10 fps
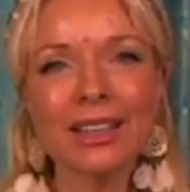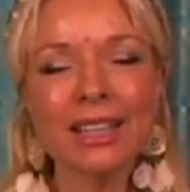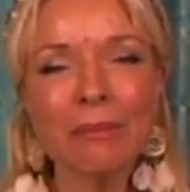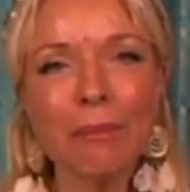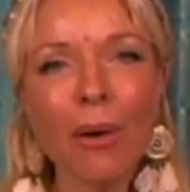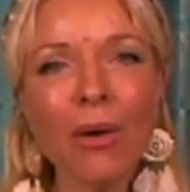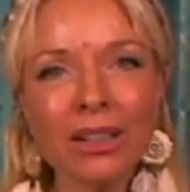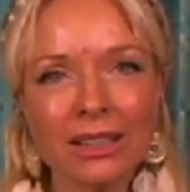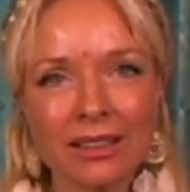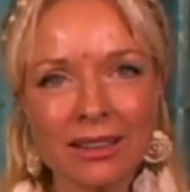The
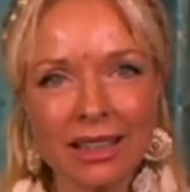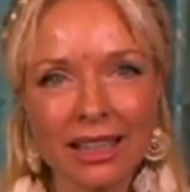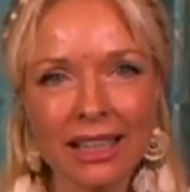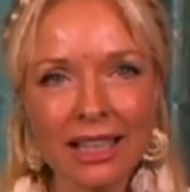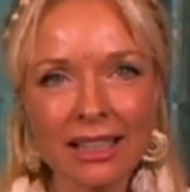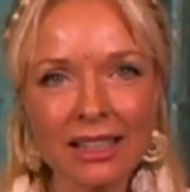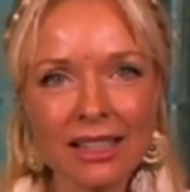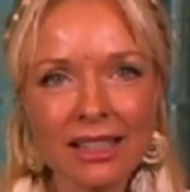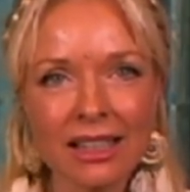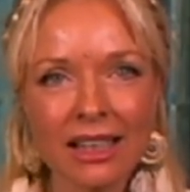important thing
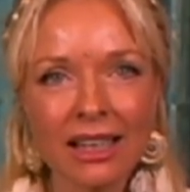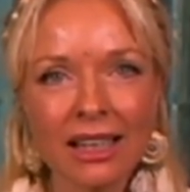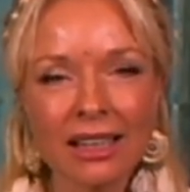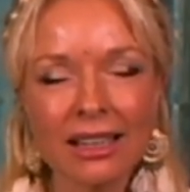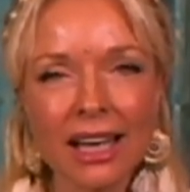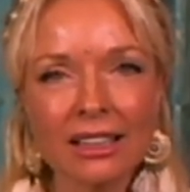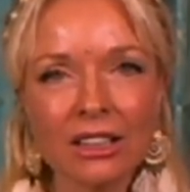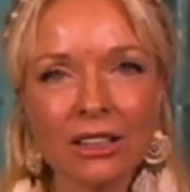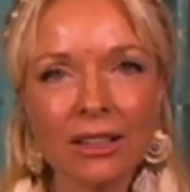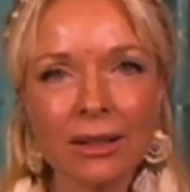is that
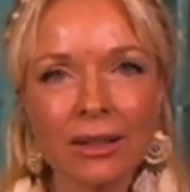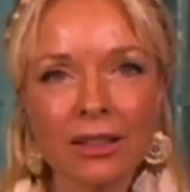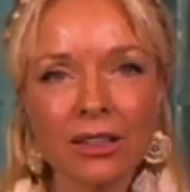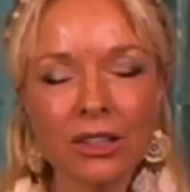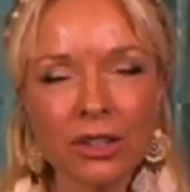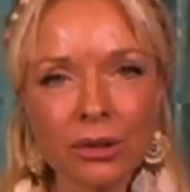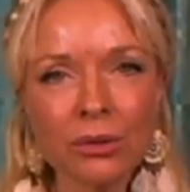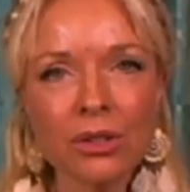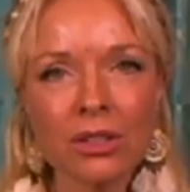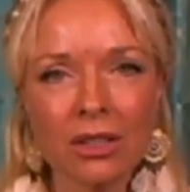
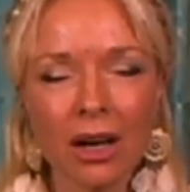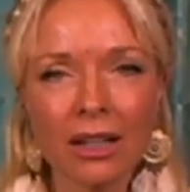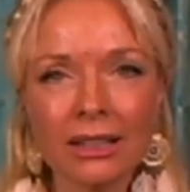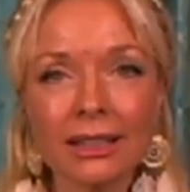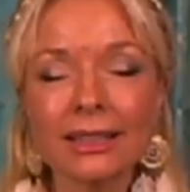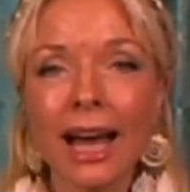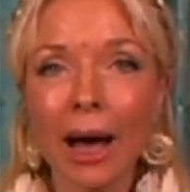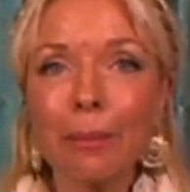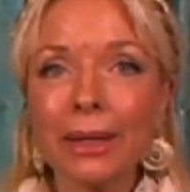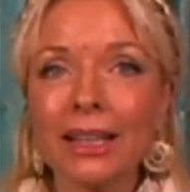you start
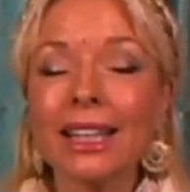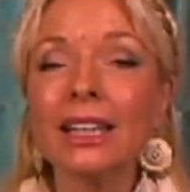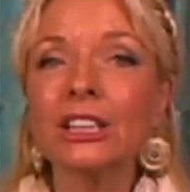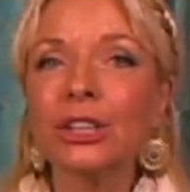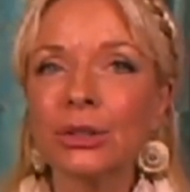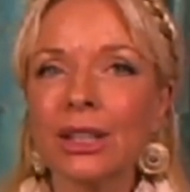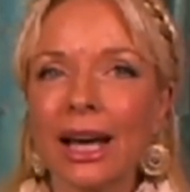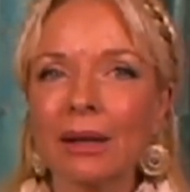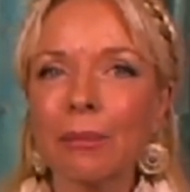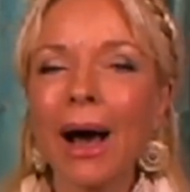tapping into
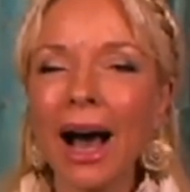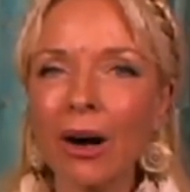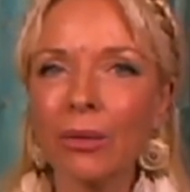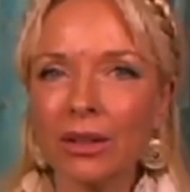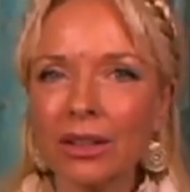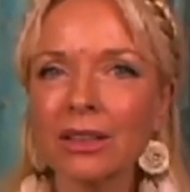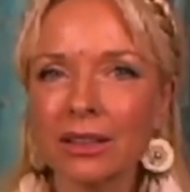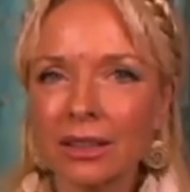that power,